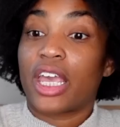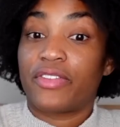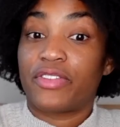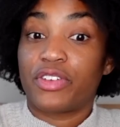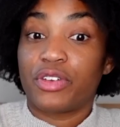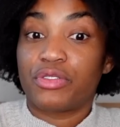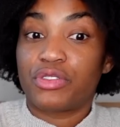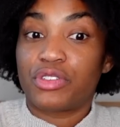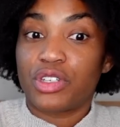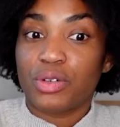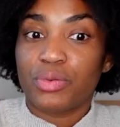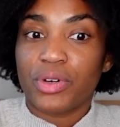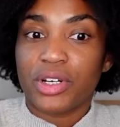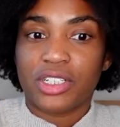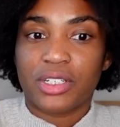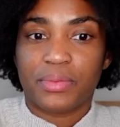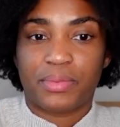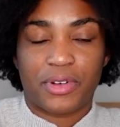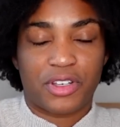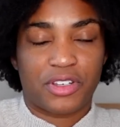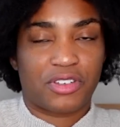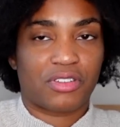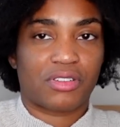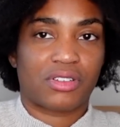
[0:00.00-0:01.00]
If you do want to
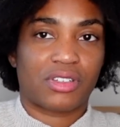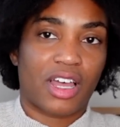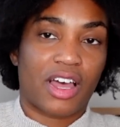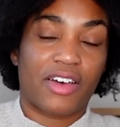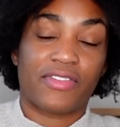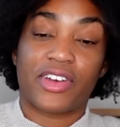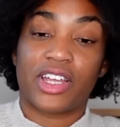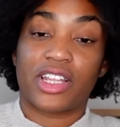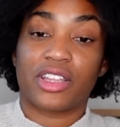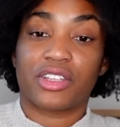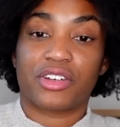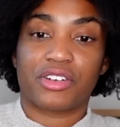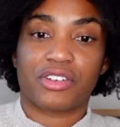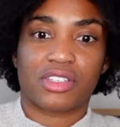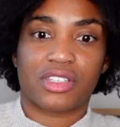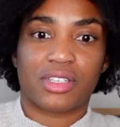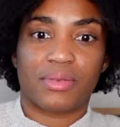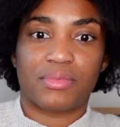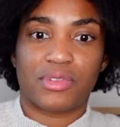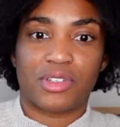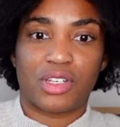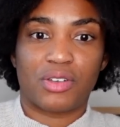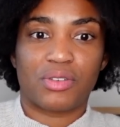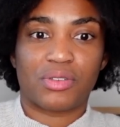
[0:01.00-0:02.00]
push yourself and learn
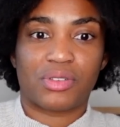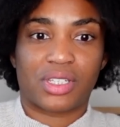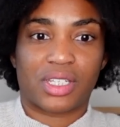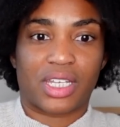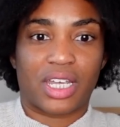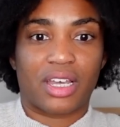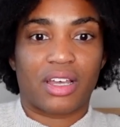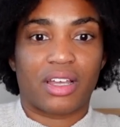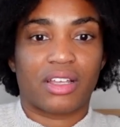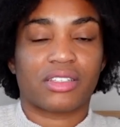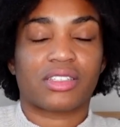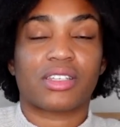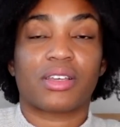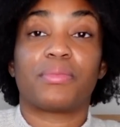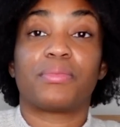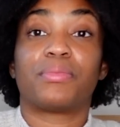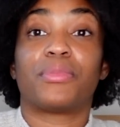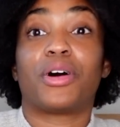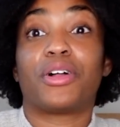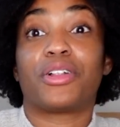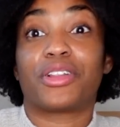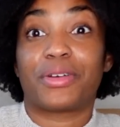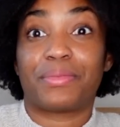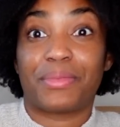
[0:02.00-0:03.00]
some new skills,
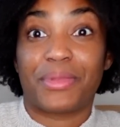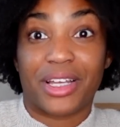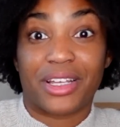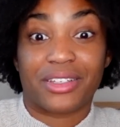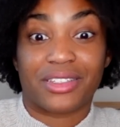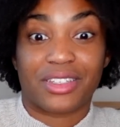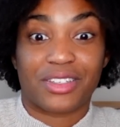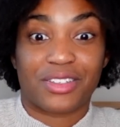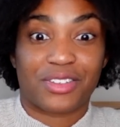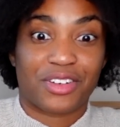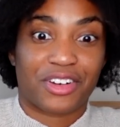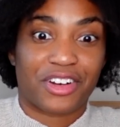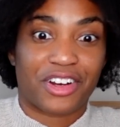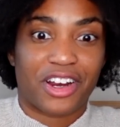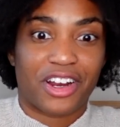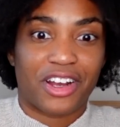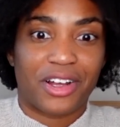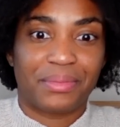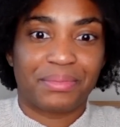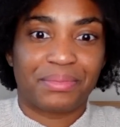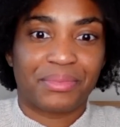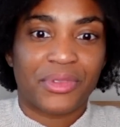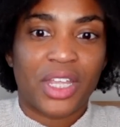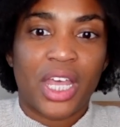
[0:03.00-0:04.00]
Mola Mills is your
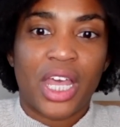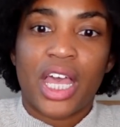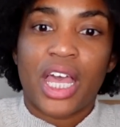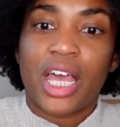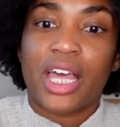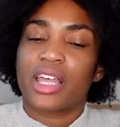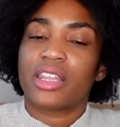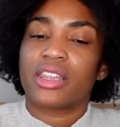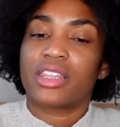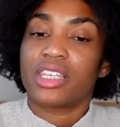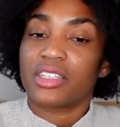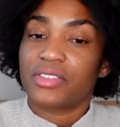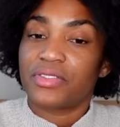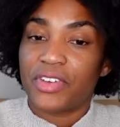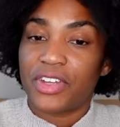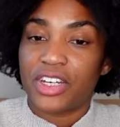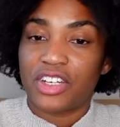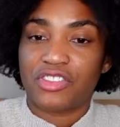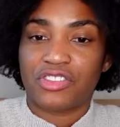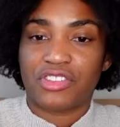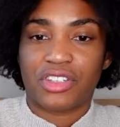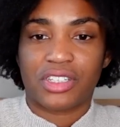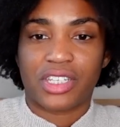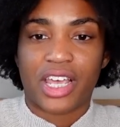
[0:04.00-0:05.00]
girl. This
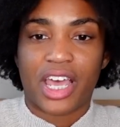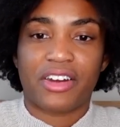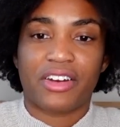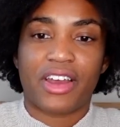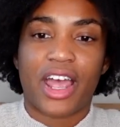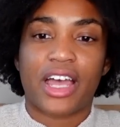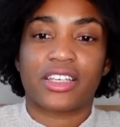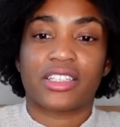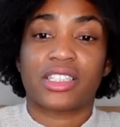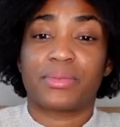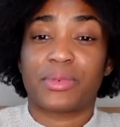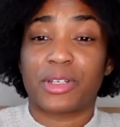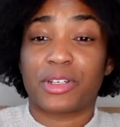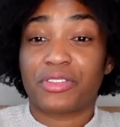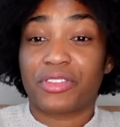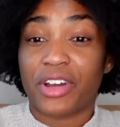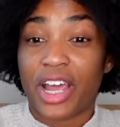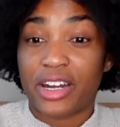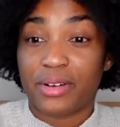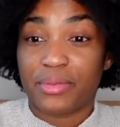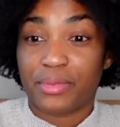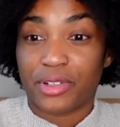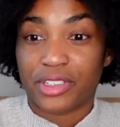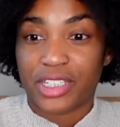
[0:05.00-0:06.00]
Finnish designer has some
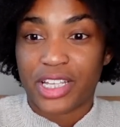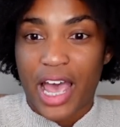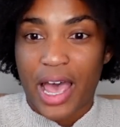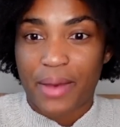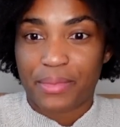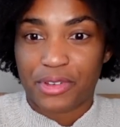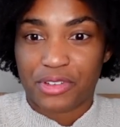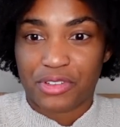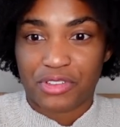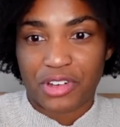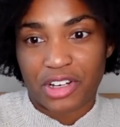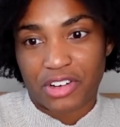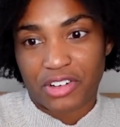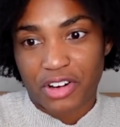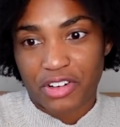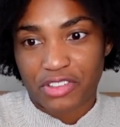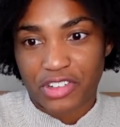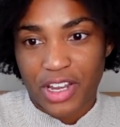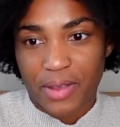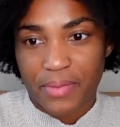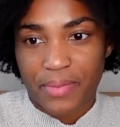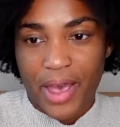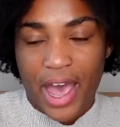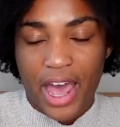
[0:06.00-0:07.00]
incredible tapestry
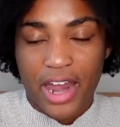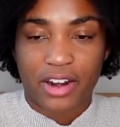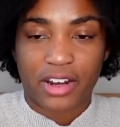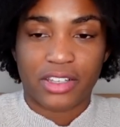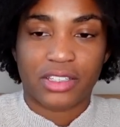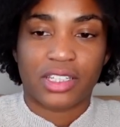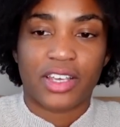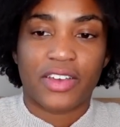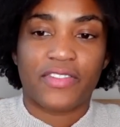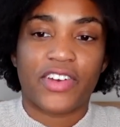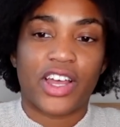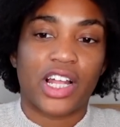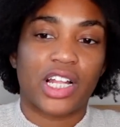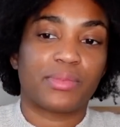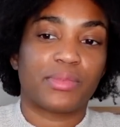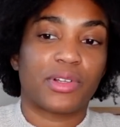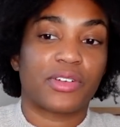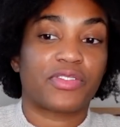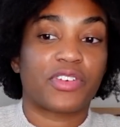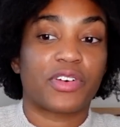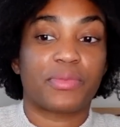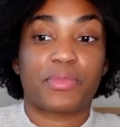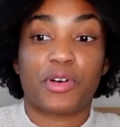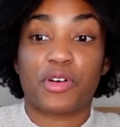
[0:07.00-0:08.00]
crochet patterns available
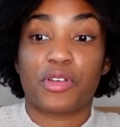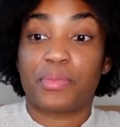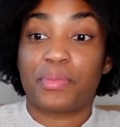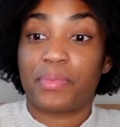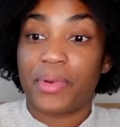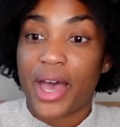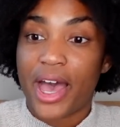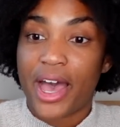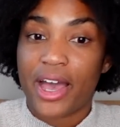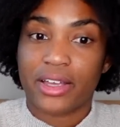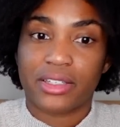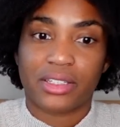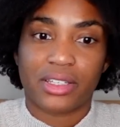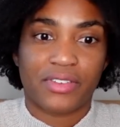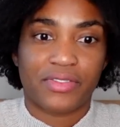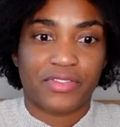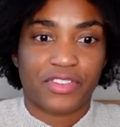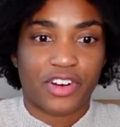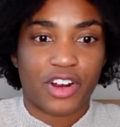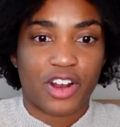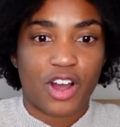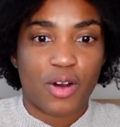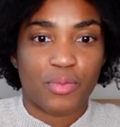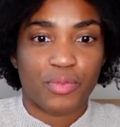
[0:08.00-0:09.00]
for both bags and
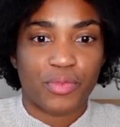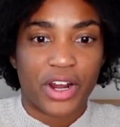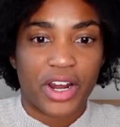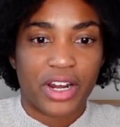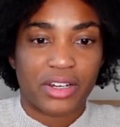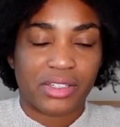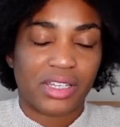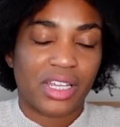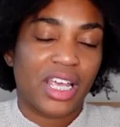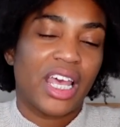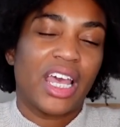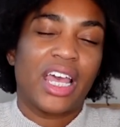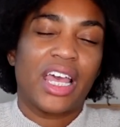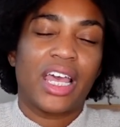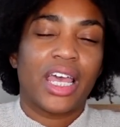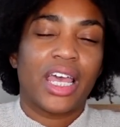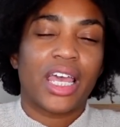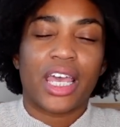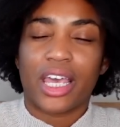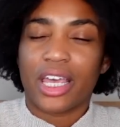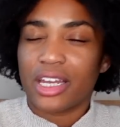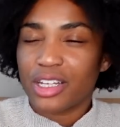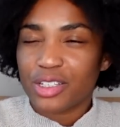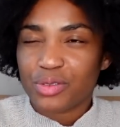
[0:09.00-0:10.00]
for homewares.
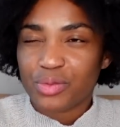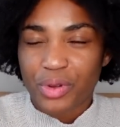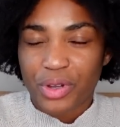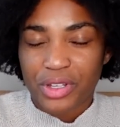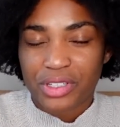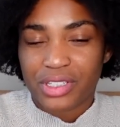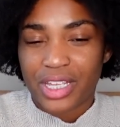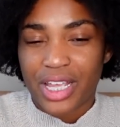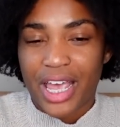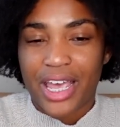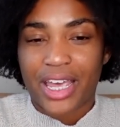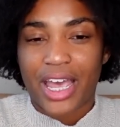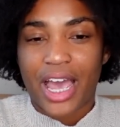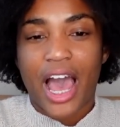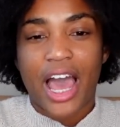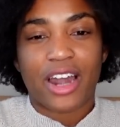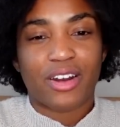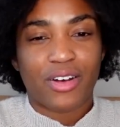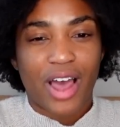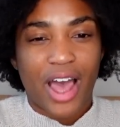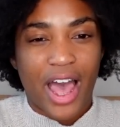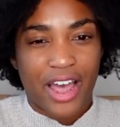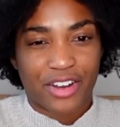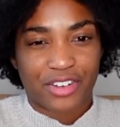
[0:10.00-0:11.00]
It is worth saying I
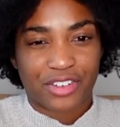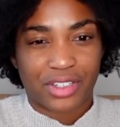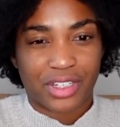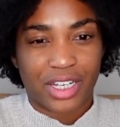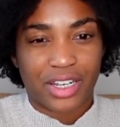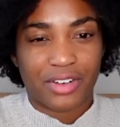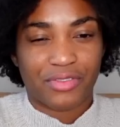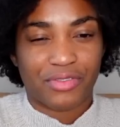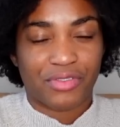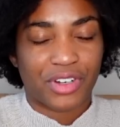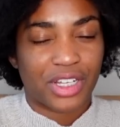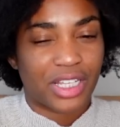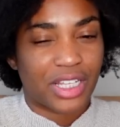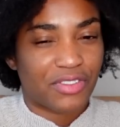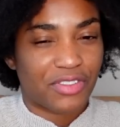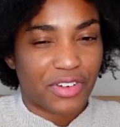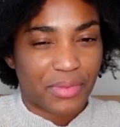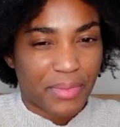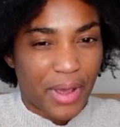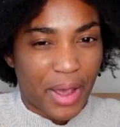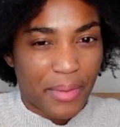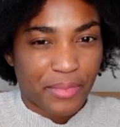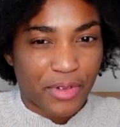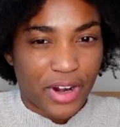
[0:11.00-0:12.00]
don't actually really
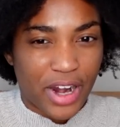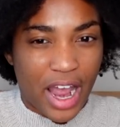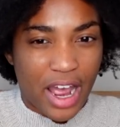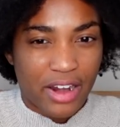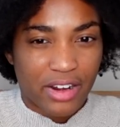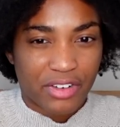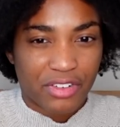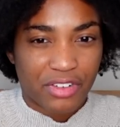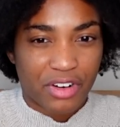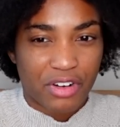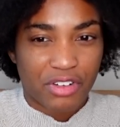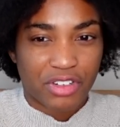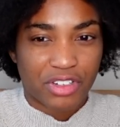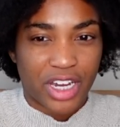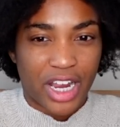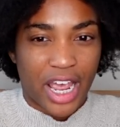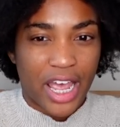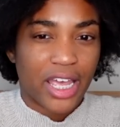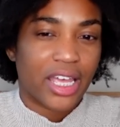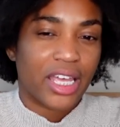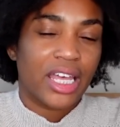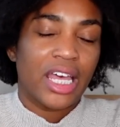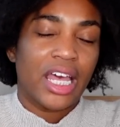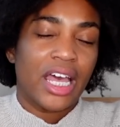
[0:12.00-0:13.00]
remember how to
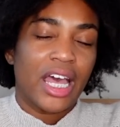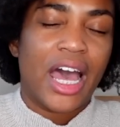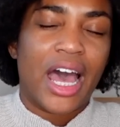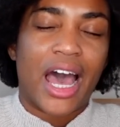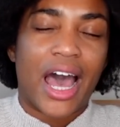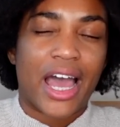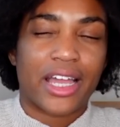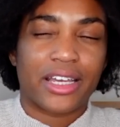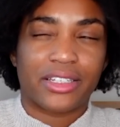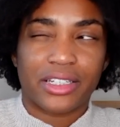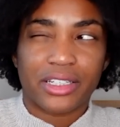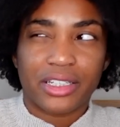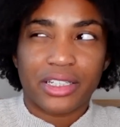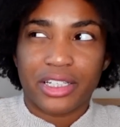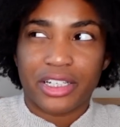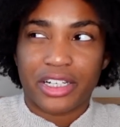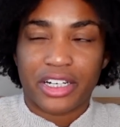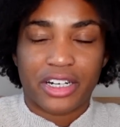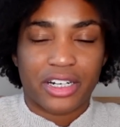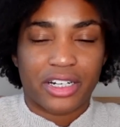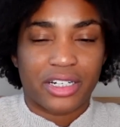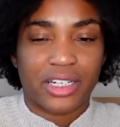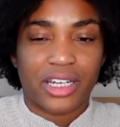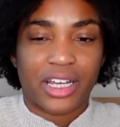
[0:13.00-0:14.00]
crochet. I did
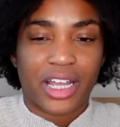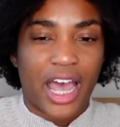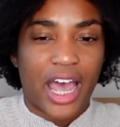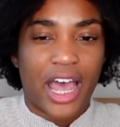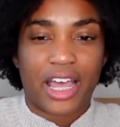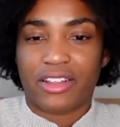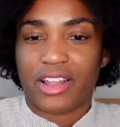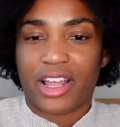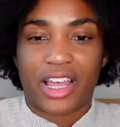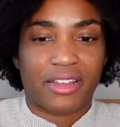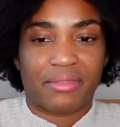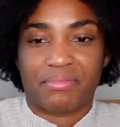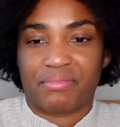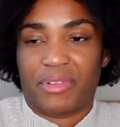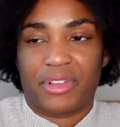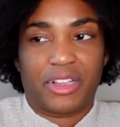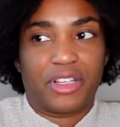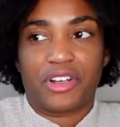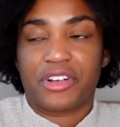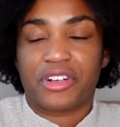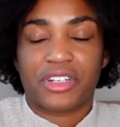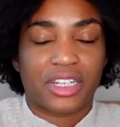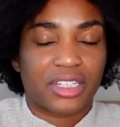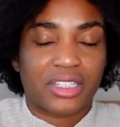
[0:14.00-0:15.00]
learn, I
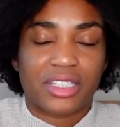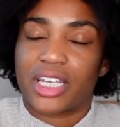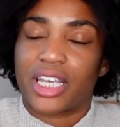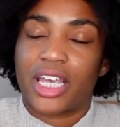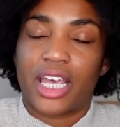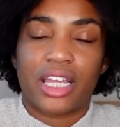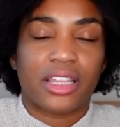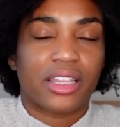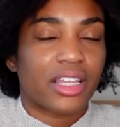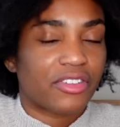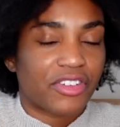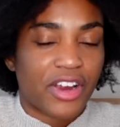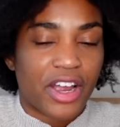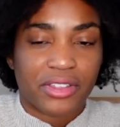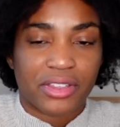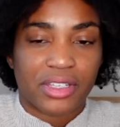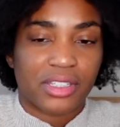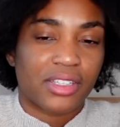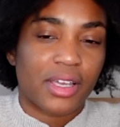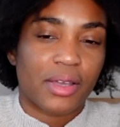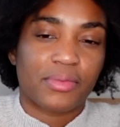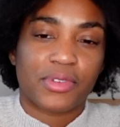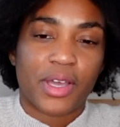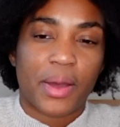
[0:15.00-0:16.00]
learned as a kid around the
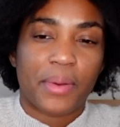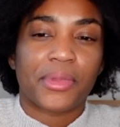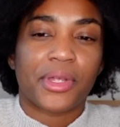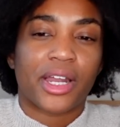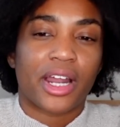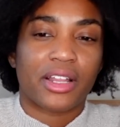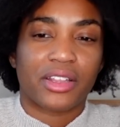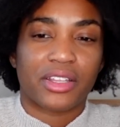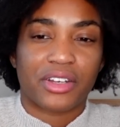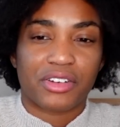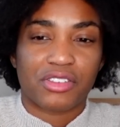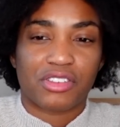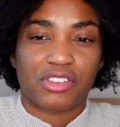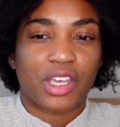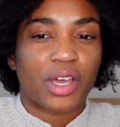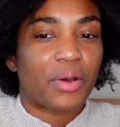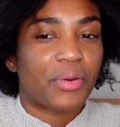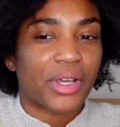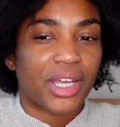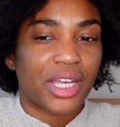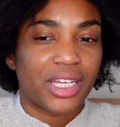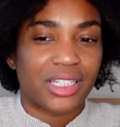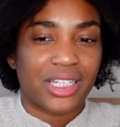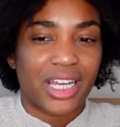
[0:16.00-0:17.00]
same time that I learned
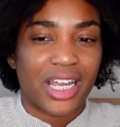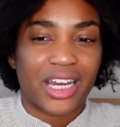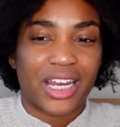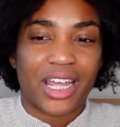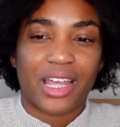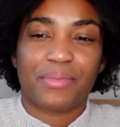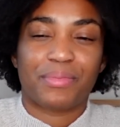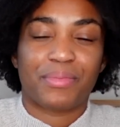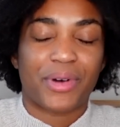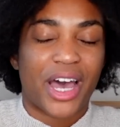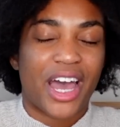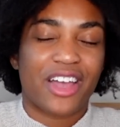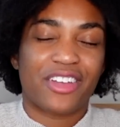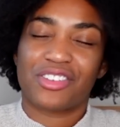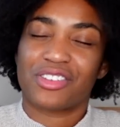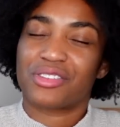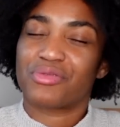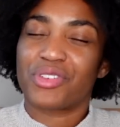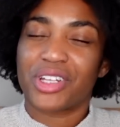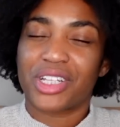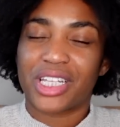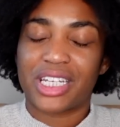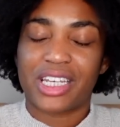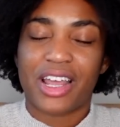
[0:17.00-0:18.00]
sewing and knitting, but I just
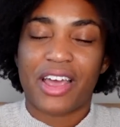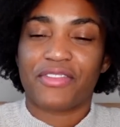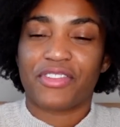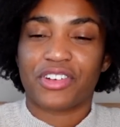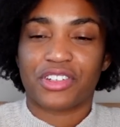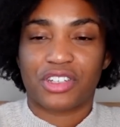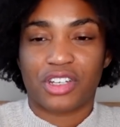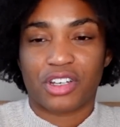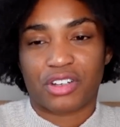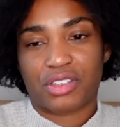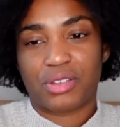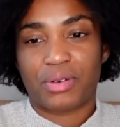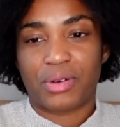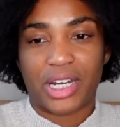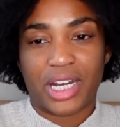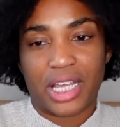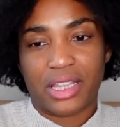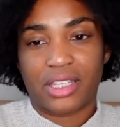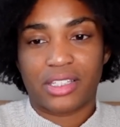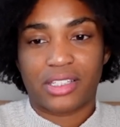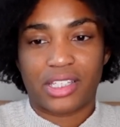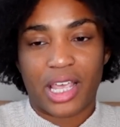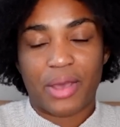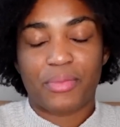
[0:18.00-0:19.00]
really never took to it in
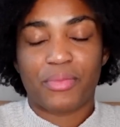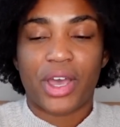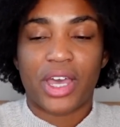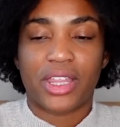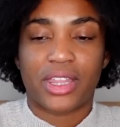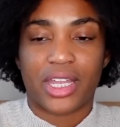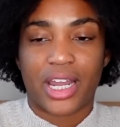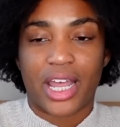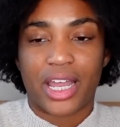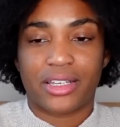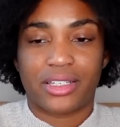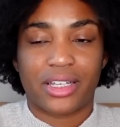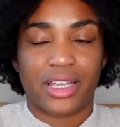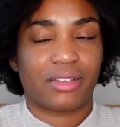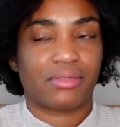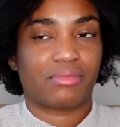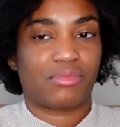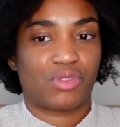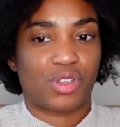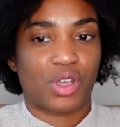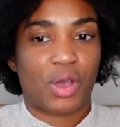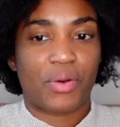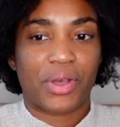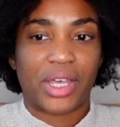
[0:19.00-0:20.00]
the same way that I did
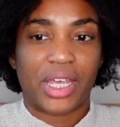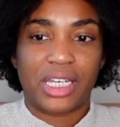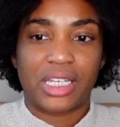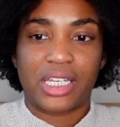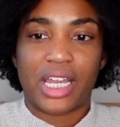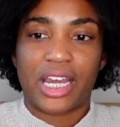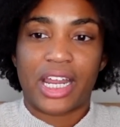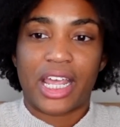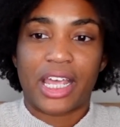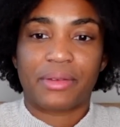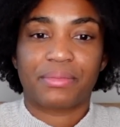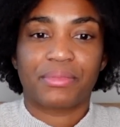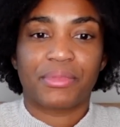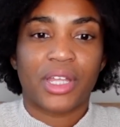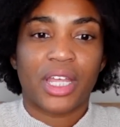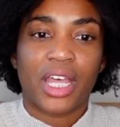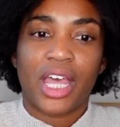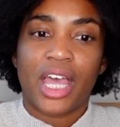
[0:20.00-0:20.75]
sewing and knitting.